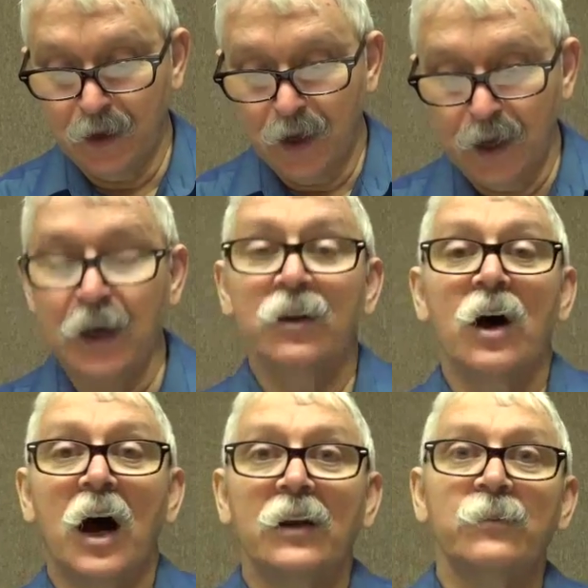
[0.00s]
He had
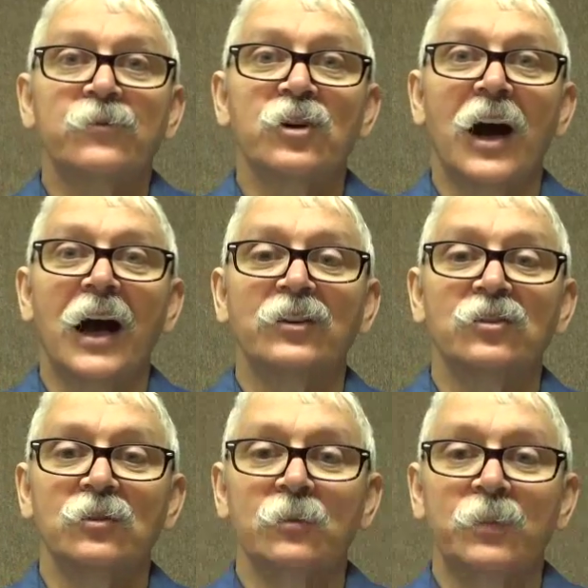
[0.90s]
not tried
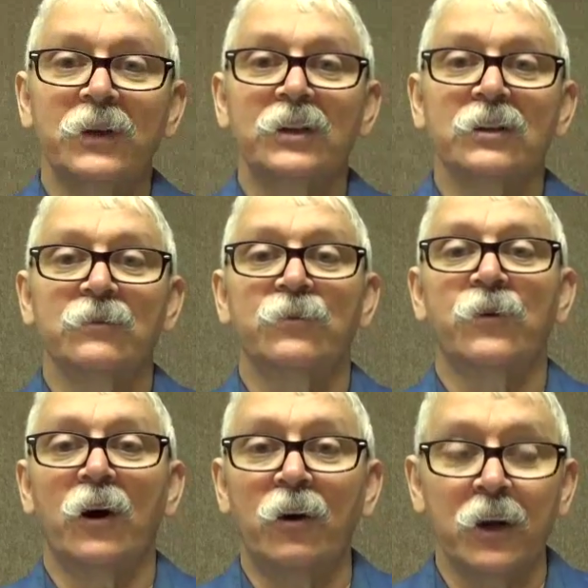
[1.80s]
to be
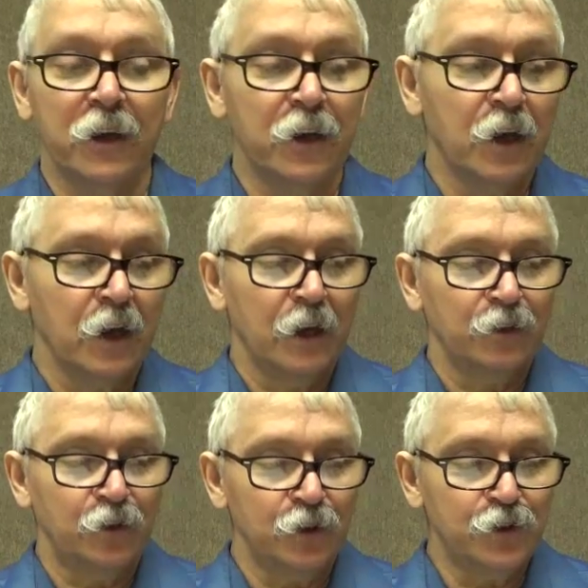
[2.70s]
converted
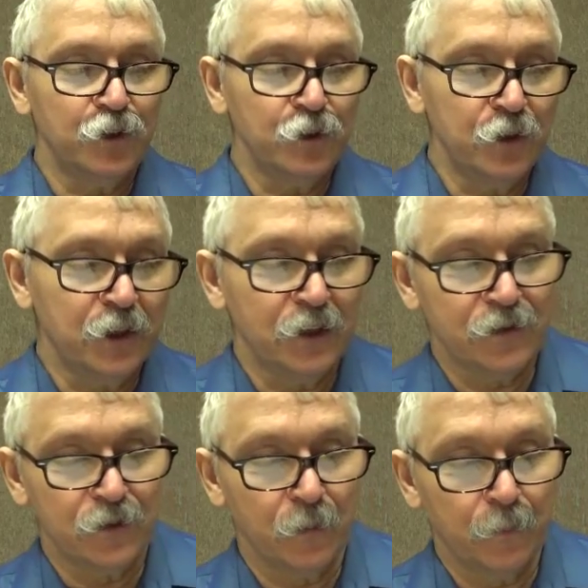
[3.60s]
to
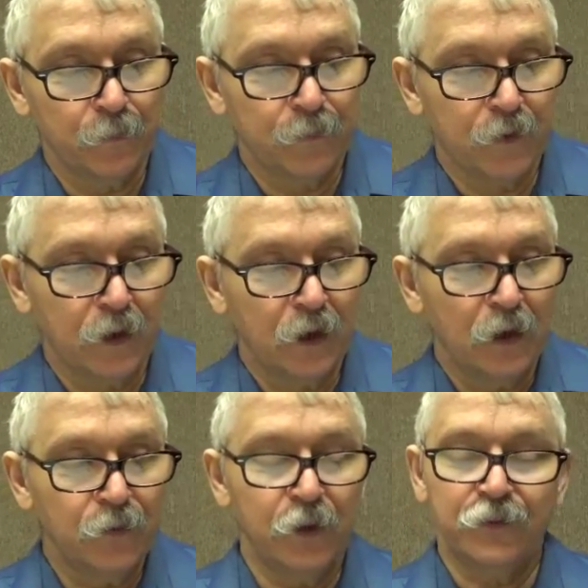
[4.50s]
Judaism,
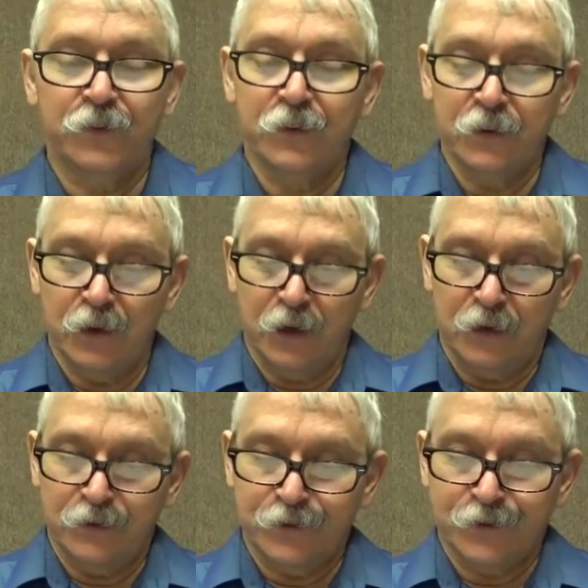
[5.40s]
that, that
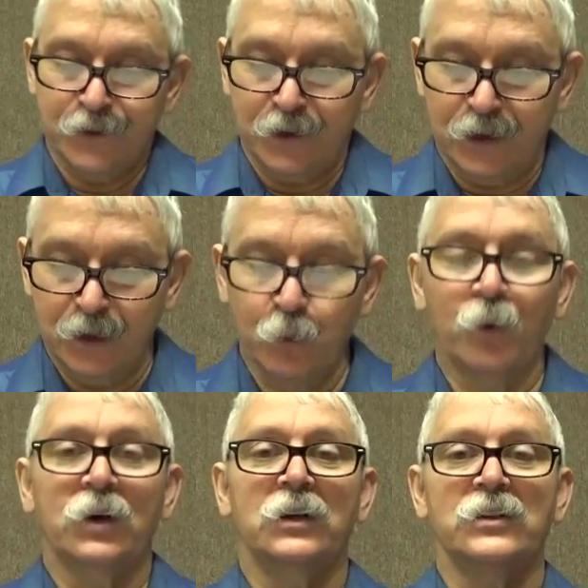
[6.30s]
he
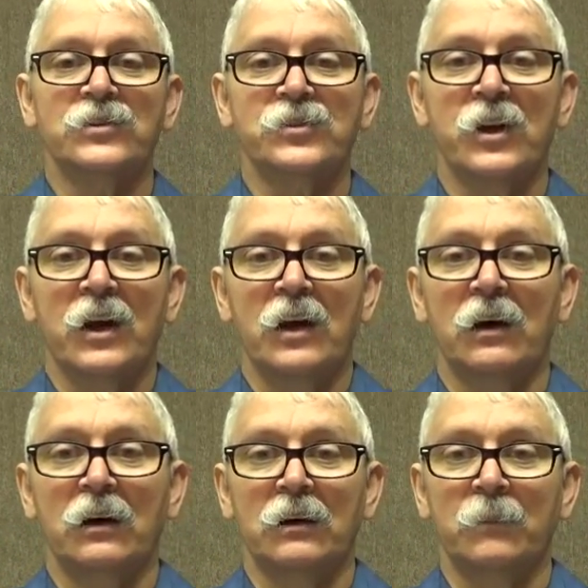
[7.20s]
was
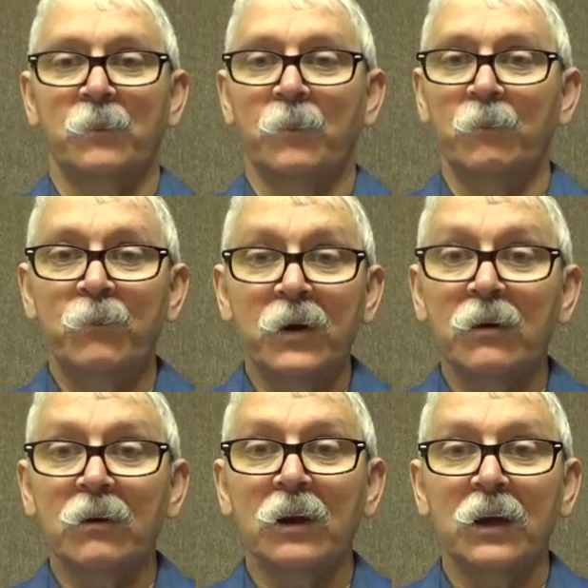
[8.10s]
um,
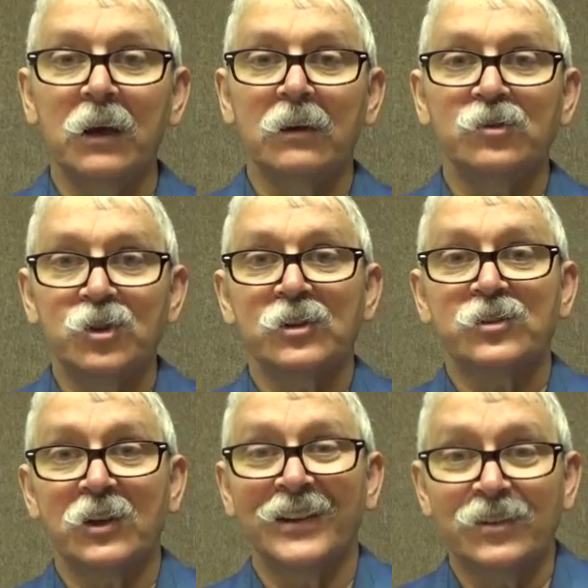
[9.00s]
merely
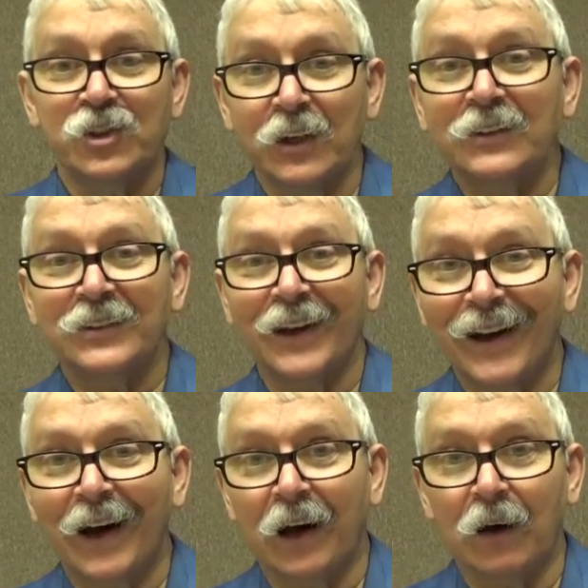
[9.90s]
just a
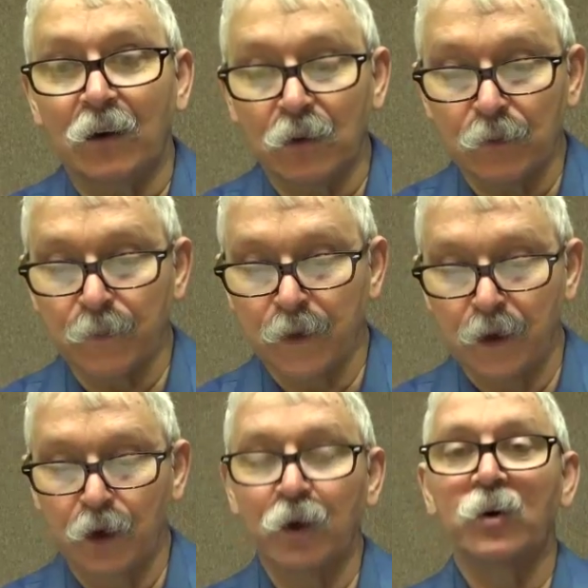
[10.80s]
Gentile
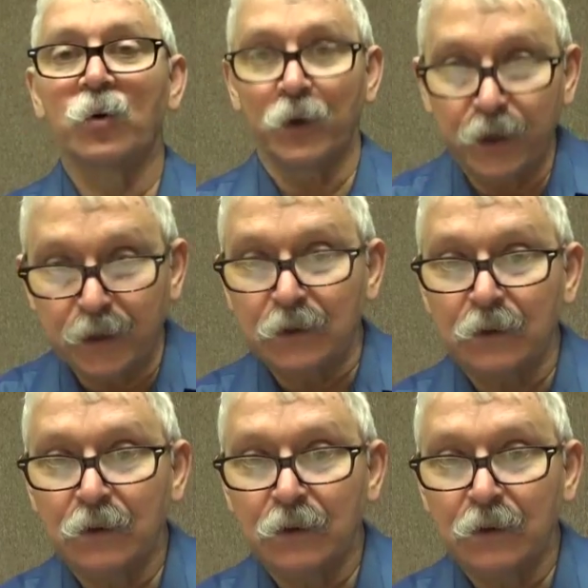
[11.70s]
Greek.